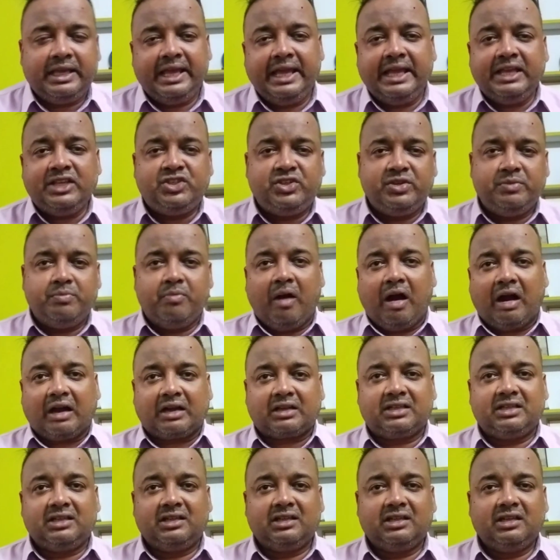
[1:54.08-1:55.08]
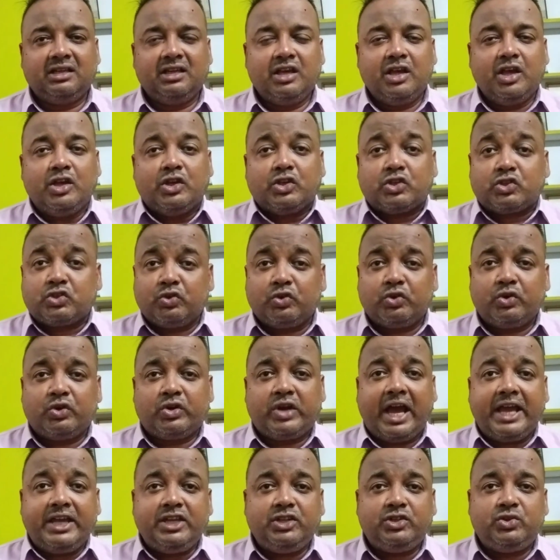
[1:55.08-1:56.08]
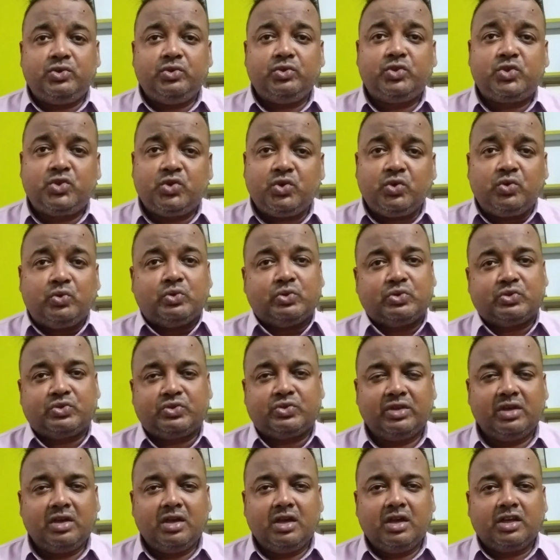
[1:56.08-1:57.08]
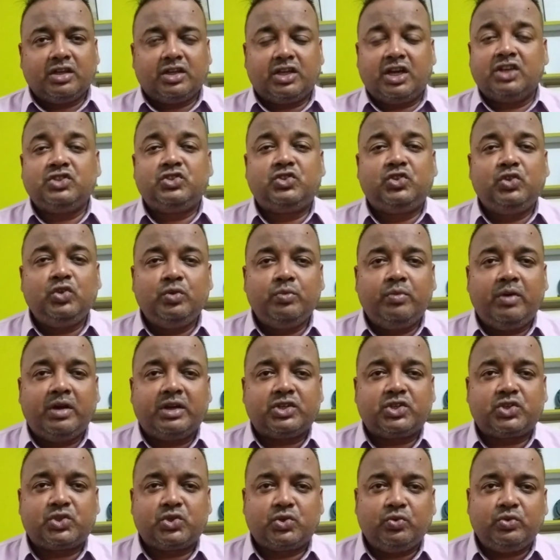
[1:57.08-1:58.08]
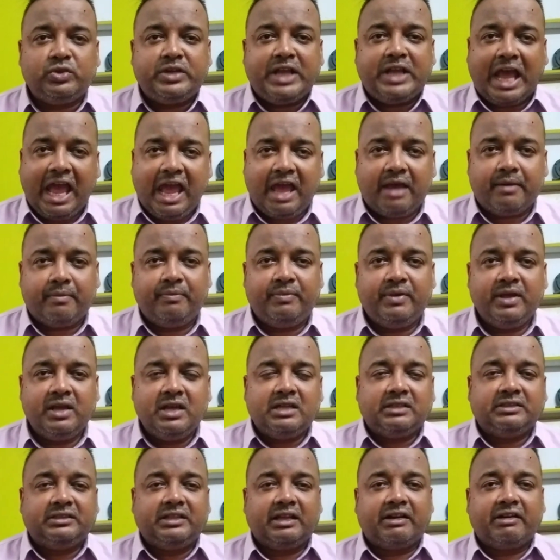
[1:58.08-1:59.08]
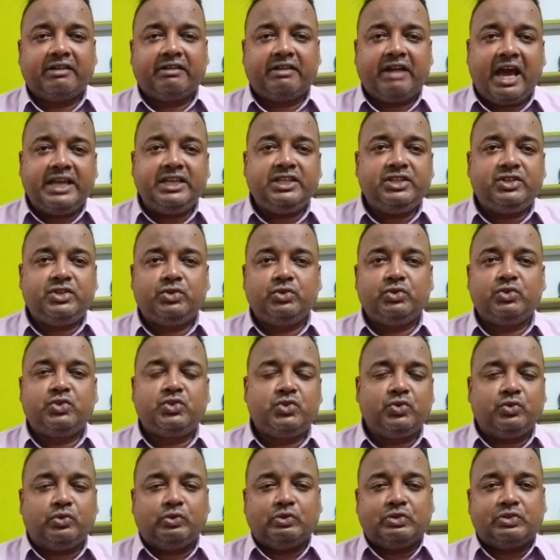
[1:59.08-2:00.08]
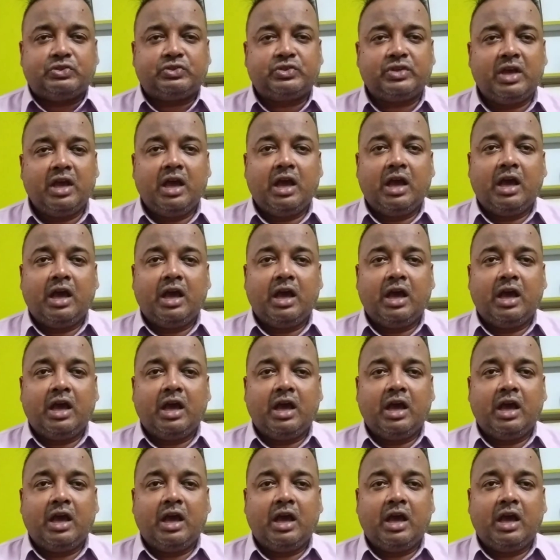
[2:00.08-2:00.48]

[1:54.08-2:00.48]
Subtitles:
AG mark. So, right to choose. Consumers should have the right to choose